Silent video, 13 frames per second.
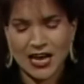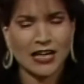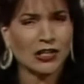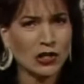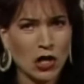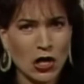
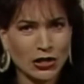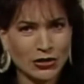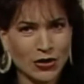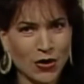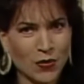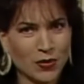not
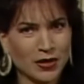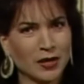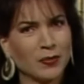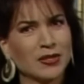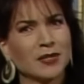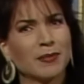long ago.
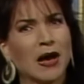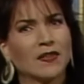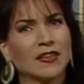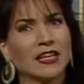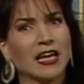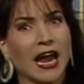It was
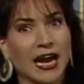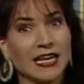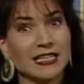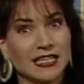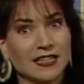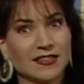about the
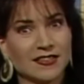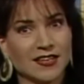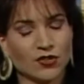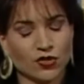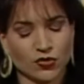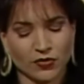18th
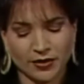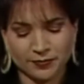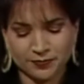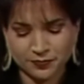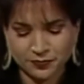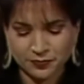
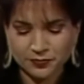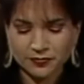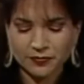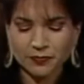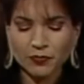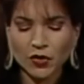century.
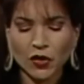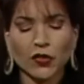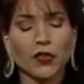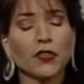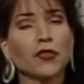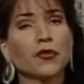
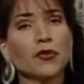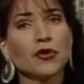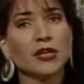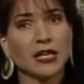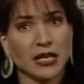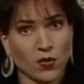The
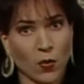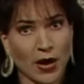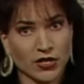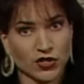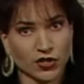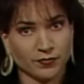third
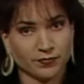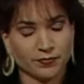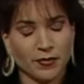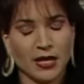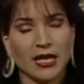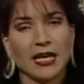
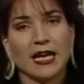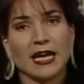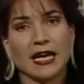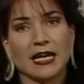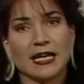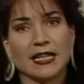equation
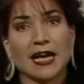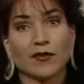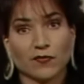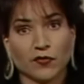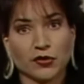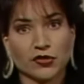in
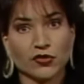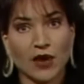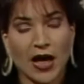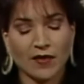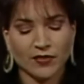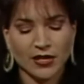that
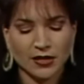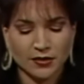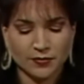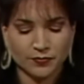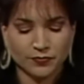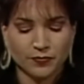first
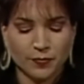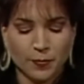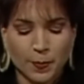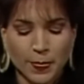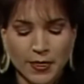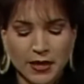graphic
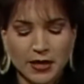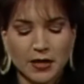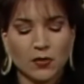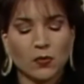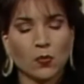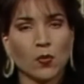
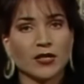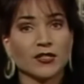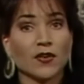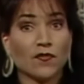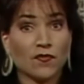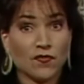
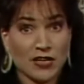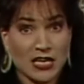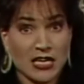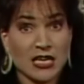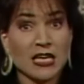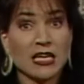was
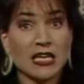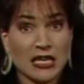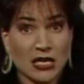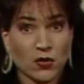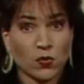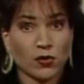V
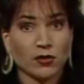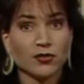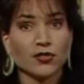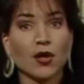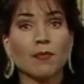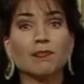
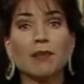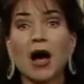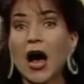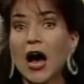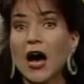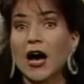equals
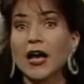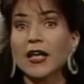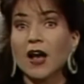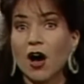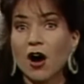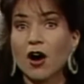
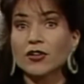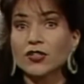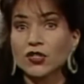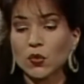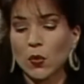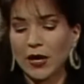pi
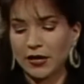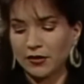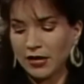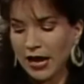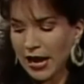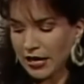r
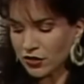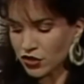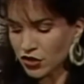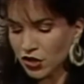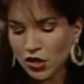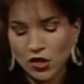squared
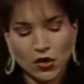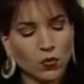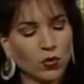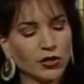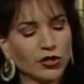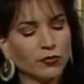H.
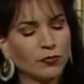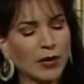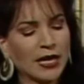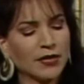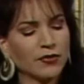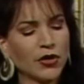Well,
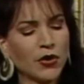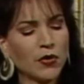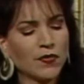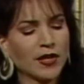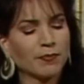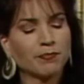you might
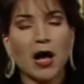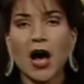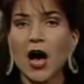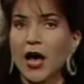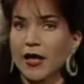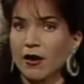know that
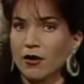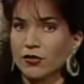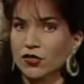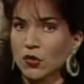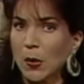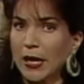pi
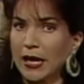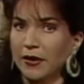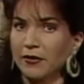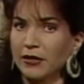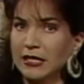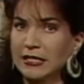r
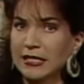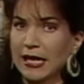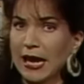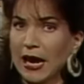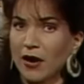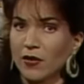squared
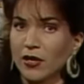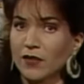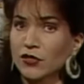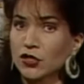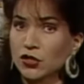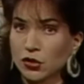is the
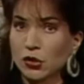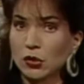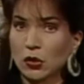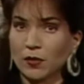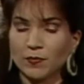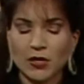area of a
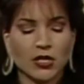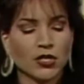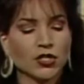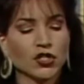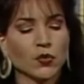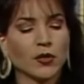circle.
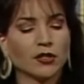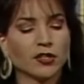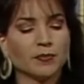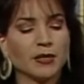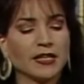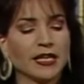So
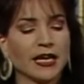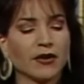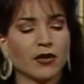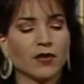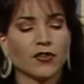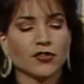it could be
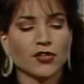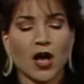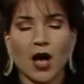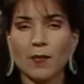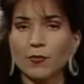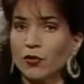the area of the
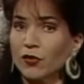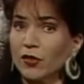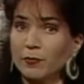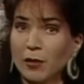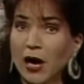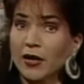top
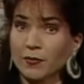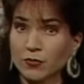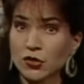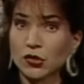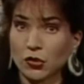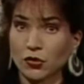or the
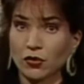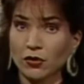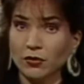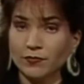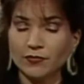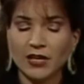bottom
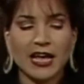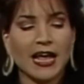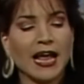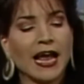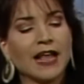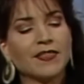circle.
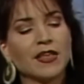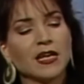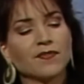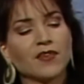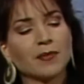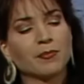
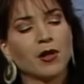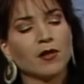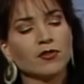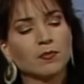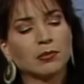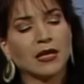And then if I
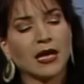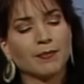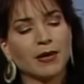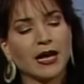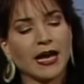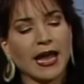
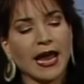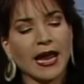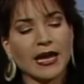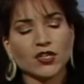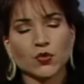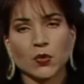multiply by
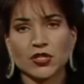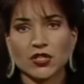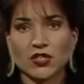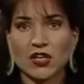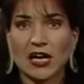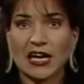H,
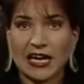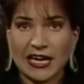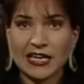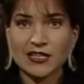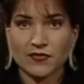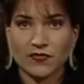which is
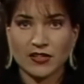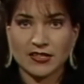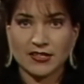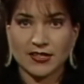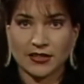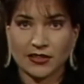the height
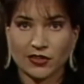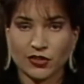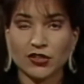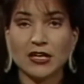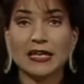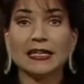of this
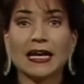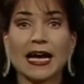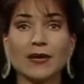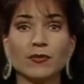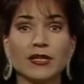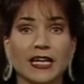cylinder,
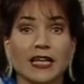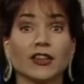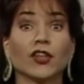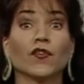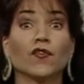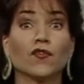I would
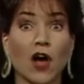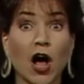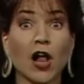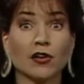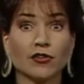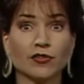get the
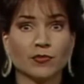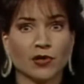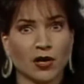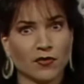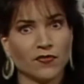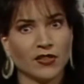
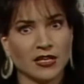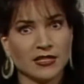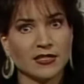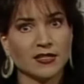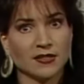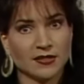volume of
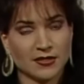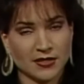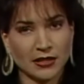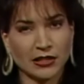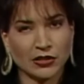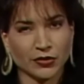this
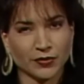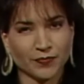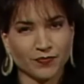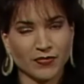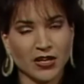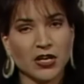
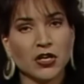cylinder.